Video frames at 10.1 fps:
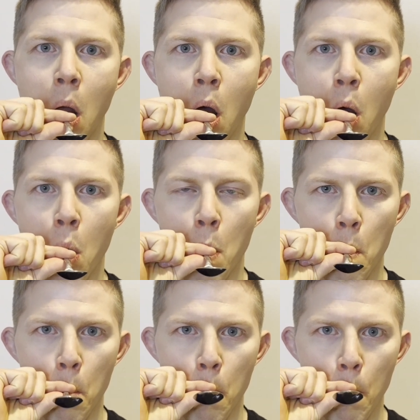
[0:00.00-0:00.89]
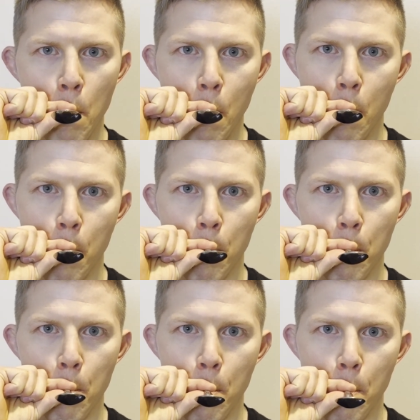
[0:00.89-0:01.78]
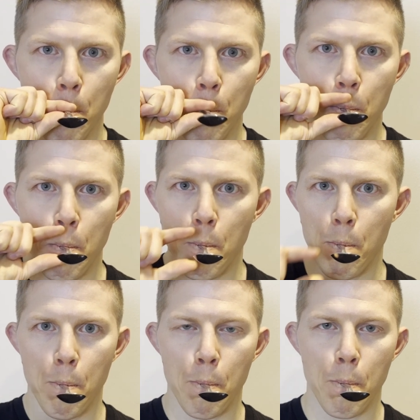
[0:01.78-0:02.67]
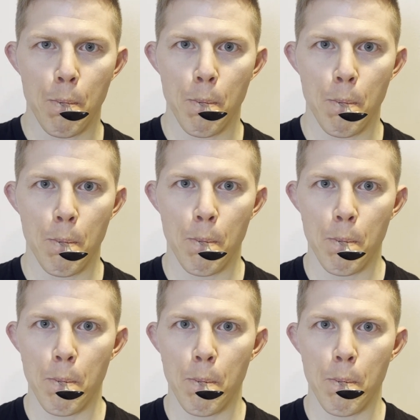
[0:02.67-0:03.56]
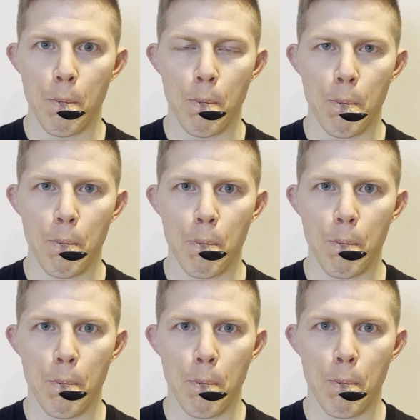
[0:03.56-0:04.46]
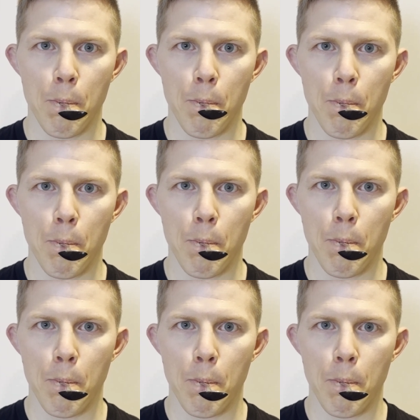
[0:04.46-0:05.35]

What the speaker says: [no speech]